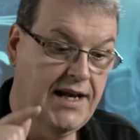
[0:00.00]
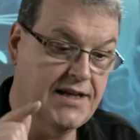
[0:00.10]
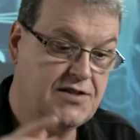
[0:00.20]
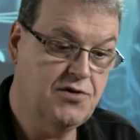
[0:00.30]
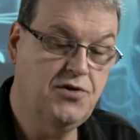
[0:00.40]

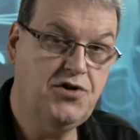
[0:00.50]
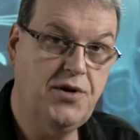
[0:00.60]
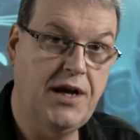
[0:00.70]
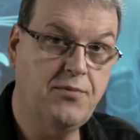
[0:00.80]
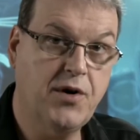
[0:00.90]
as soon as you
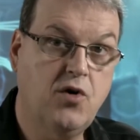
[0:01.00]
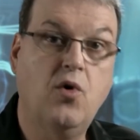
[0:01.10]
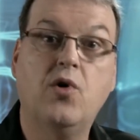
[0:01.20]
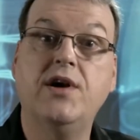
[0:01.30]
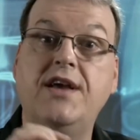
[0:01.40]
hit
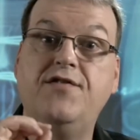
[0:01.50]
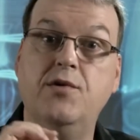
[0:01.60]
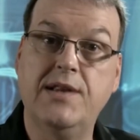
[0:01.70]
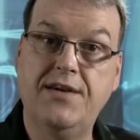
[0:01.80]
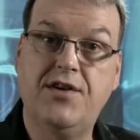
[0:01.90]
record, if
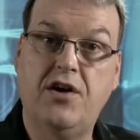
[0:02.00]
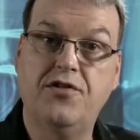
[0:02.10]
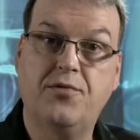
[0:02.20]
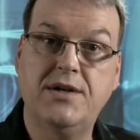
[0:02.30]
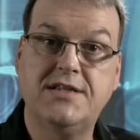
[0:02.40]
you leave it on
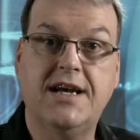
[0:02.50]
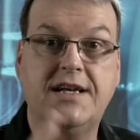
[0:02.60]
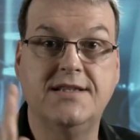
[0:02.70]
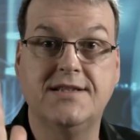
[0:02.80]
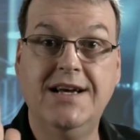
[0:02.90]
3
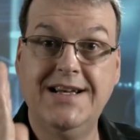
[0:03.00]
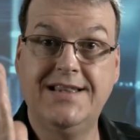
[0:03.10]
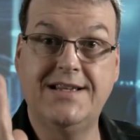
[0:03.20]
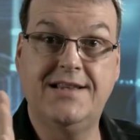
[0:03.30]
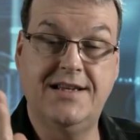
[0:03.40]
seconds, the